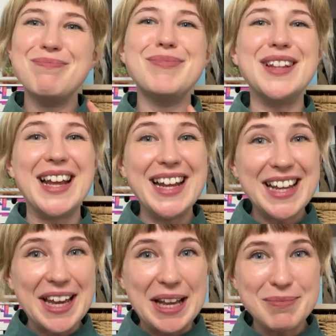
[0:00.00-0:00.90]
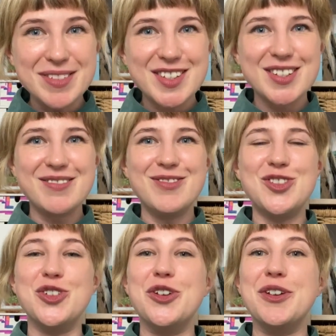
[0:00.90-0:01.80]
playing games,
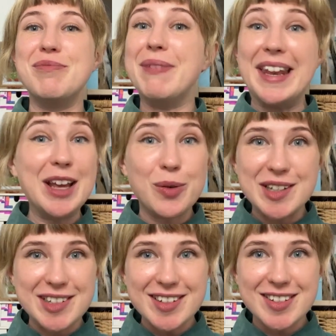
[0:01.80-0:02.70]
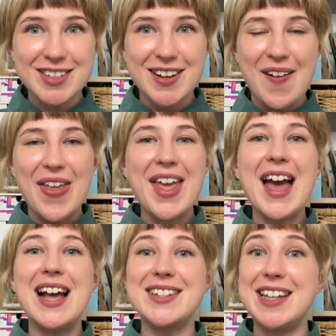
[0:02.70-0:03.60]
doing mini quizzes,
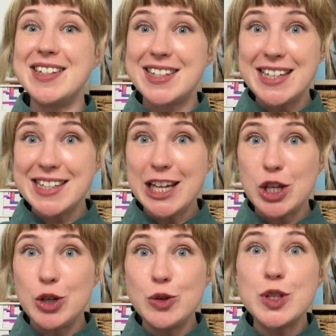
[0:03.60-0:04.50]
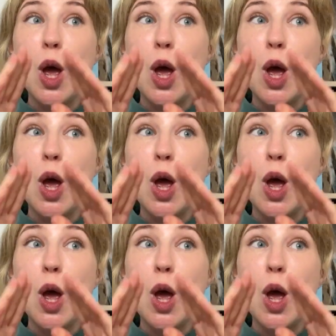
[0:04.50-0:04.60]
asking CCQs,